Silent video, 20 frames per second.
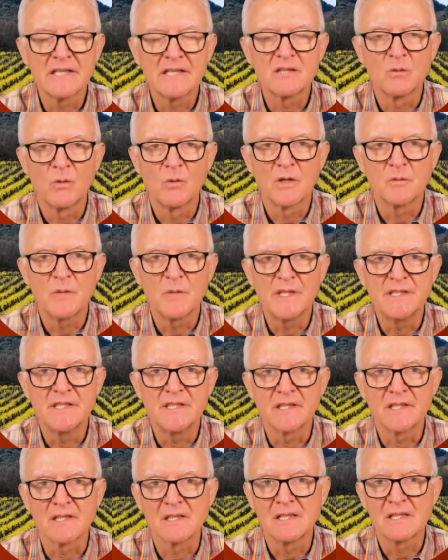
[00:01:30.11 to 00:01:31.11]
the one we
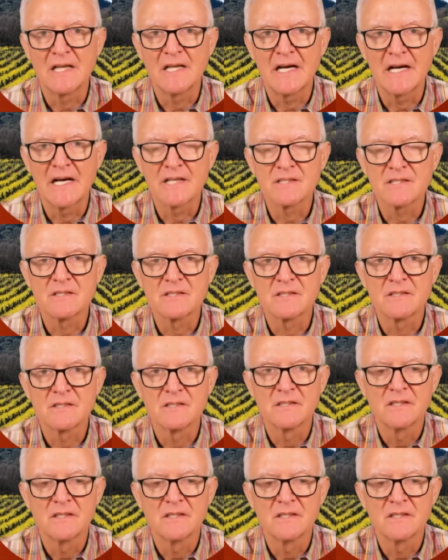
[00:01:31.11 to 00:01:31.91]
did in class.